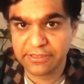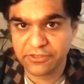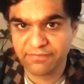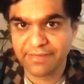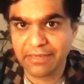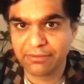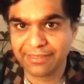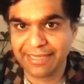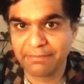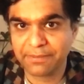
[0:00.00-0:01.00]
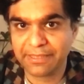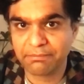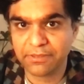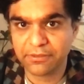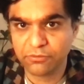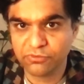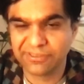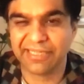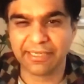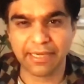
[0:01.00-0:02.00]
of how the app can be used. I
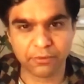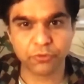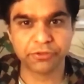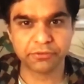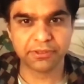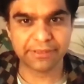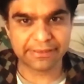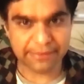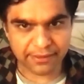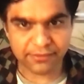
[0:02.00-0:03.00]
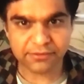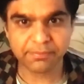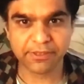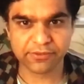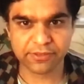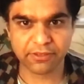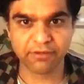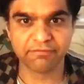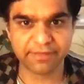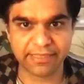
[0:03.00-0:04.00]
can't go into the details because they're
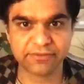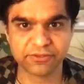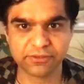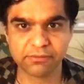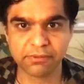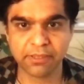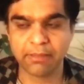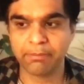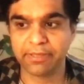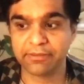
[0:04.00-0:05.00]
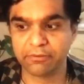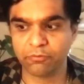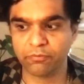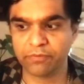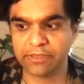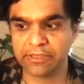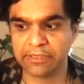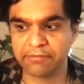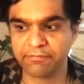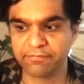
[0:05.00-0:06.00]
confidential, but
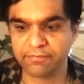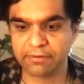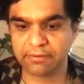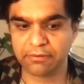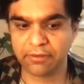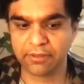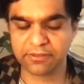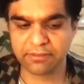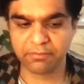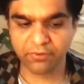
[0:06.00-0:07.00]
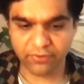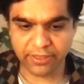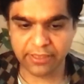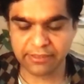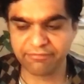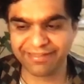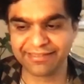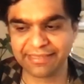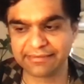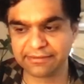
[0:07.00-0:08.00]
we've got some really
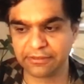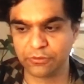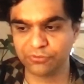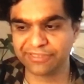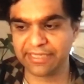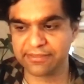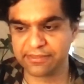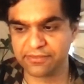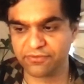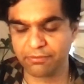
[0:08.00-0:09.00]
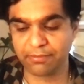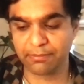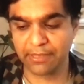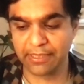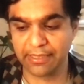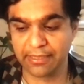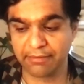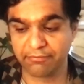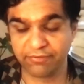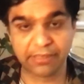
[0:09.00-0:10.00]
fantastic use cases from uh,
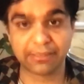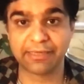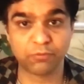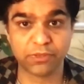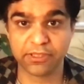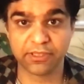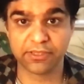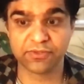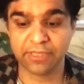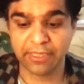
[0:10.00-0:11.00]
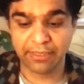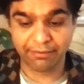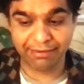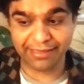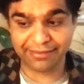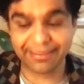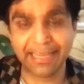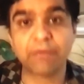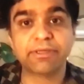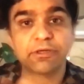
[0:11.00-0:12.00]
frontline workers right now
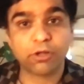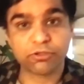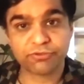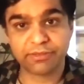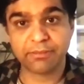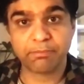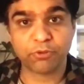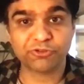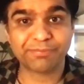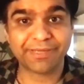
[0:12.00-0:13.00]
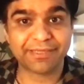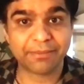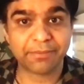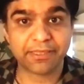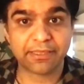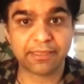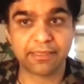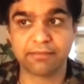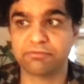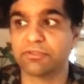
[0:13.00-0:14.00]
and also in the post-pandemic uh,
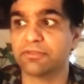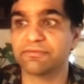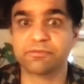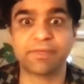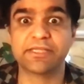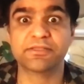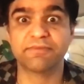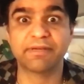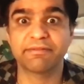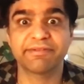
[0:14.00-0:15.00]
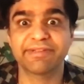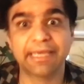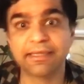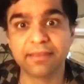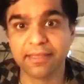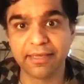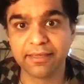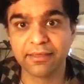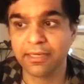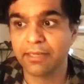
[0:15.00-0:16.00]
sort of space whenever we get there
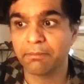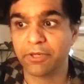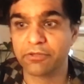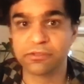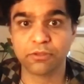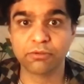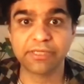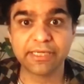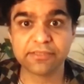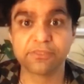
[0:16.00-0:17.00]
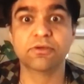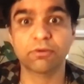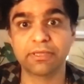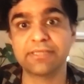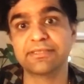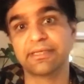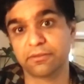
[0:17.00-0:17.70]
because loneliness is only set to